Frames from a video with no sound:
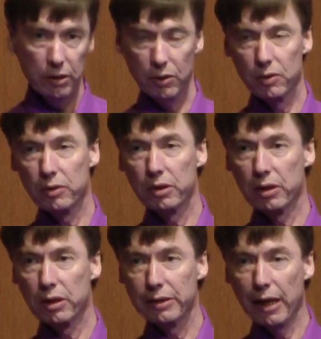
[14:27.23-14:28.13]
You know,
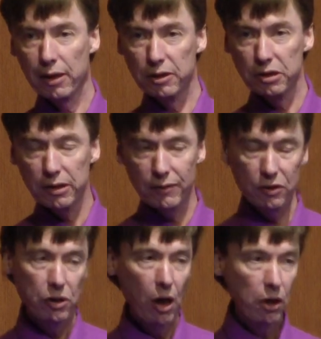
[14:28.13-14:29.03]
the analogy of
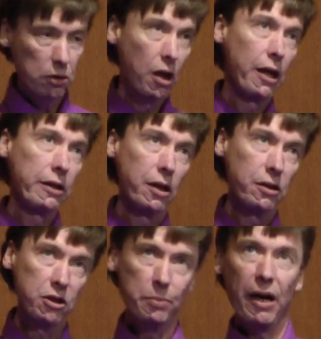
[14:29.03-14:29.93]
a dog lying
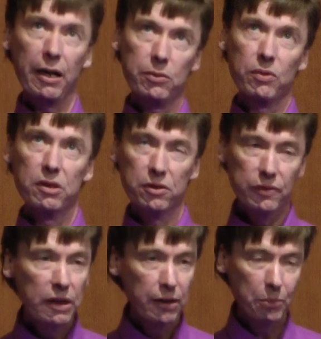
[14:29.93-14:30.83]
on his back with his
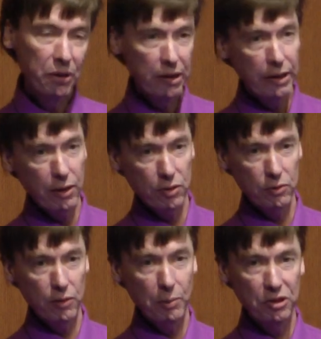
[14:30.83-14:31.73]
feet up in the air to
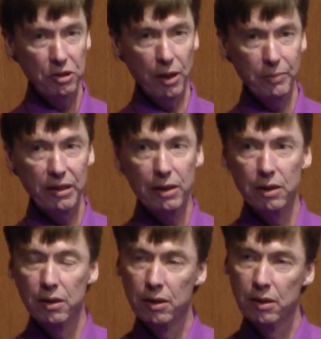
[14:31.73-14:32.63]
rub his tummy.
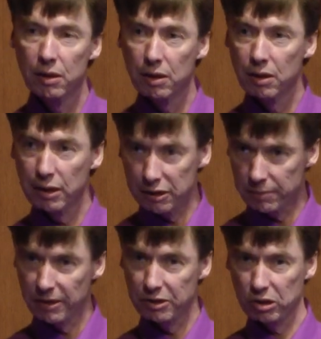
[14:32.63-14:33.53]
He's
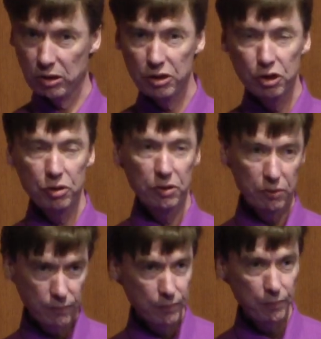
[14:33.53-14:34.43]
basically
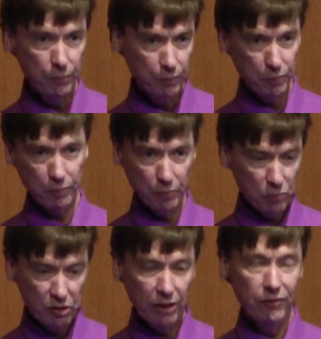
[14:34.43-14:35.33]

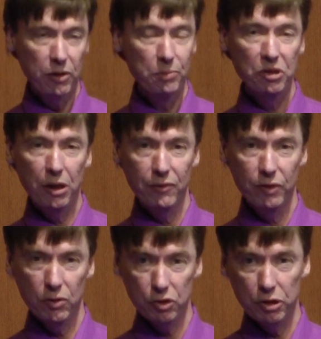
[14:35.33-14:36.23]
giving himself
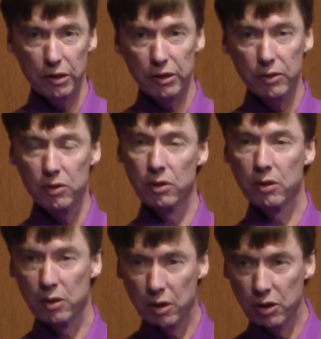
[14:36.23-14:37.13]
out to you,
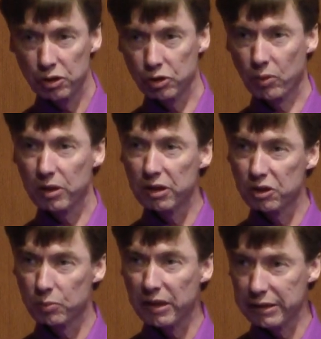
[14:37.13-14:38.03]
showing
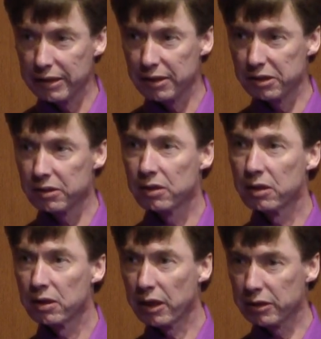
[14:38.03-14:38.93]
his weakness,
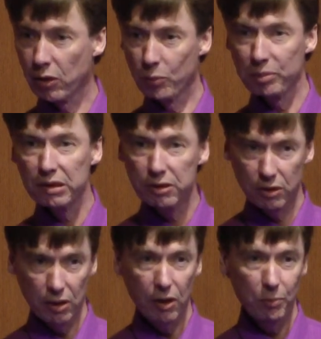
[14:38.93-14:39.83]
and hoping
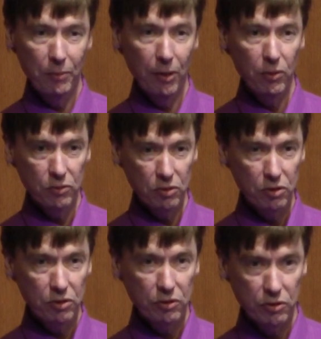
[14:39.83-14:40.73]
you'll help him out and
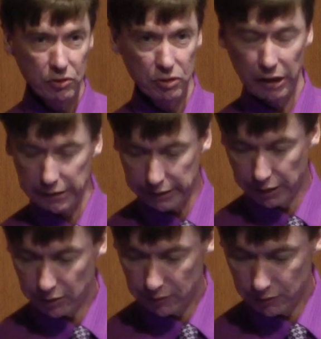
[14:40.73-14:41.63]
take
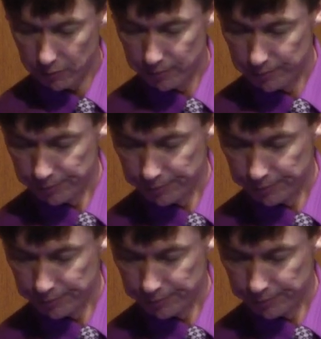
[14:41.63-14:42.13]
care of him.